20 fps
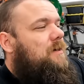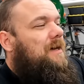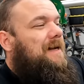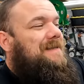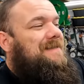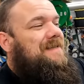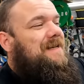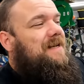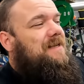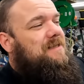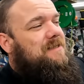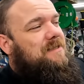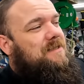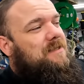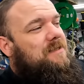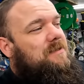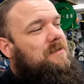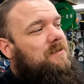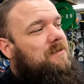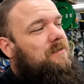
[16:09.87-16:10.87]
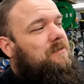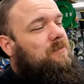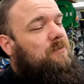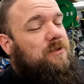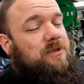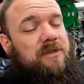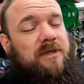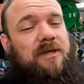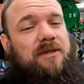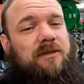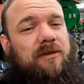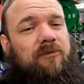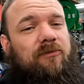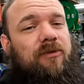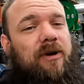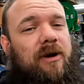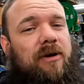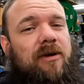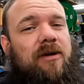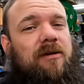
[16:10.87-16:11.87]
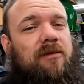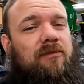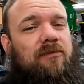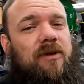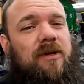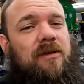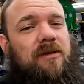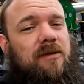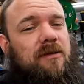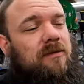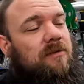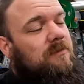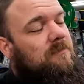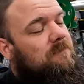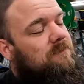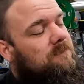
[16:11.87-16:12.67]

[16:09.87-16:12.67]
I texted, which is actually very convenient.